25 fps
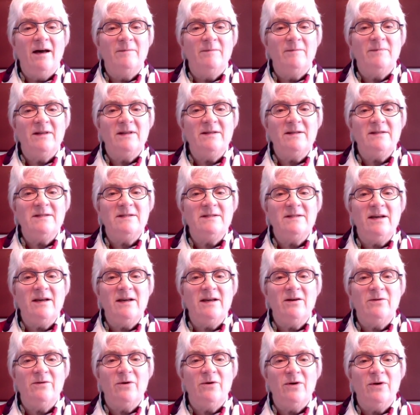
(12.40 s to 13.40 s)
Let's
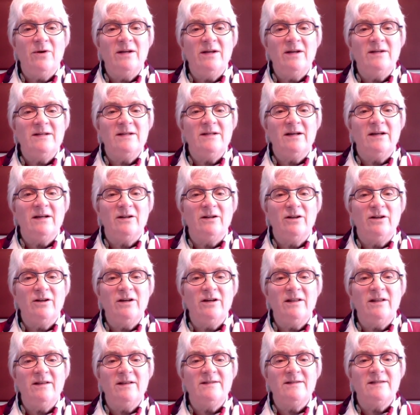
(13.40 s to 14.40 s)
go ahead and take a look
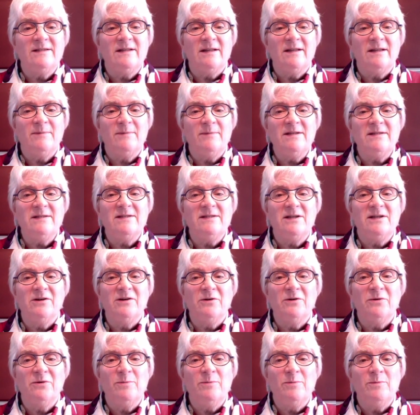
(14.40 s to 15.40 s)
at the syllabus
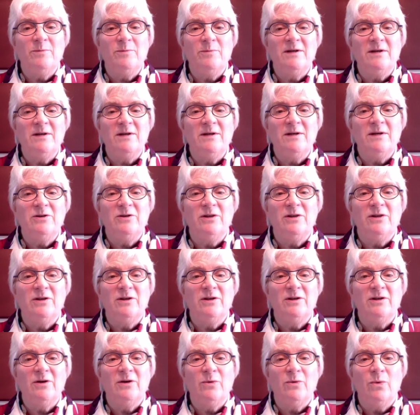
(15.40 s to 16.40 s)
here, Women in
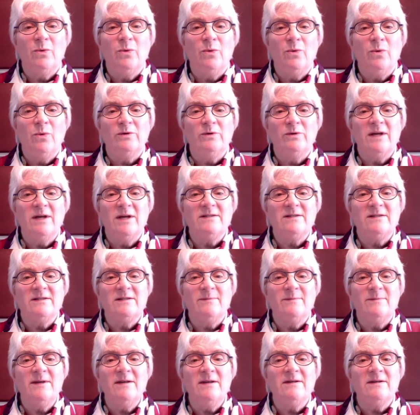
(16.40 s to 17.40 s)
the Old
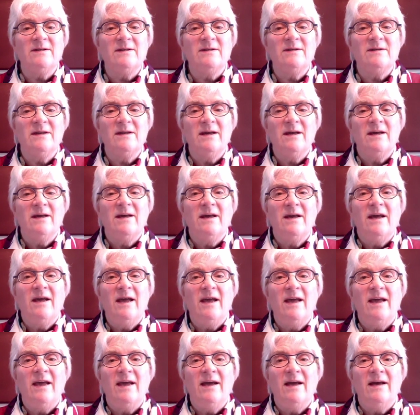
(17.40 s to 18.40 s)
Testament,
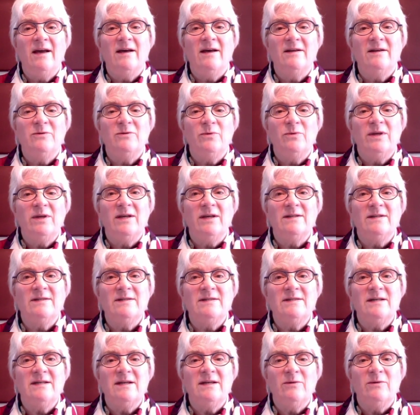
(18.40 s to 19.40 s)
and we can
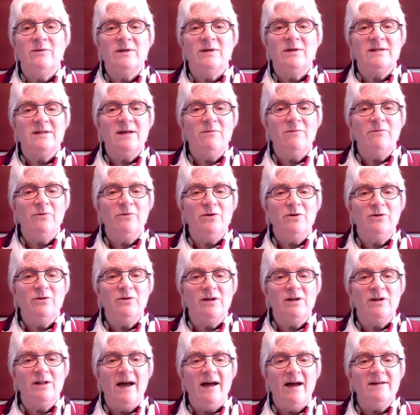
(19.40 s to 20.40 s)
see what's up for your
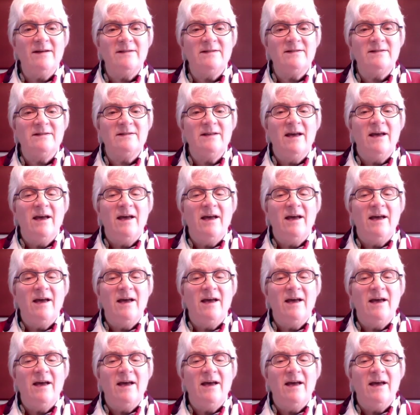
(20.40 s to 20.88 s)
class.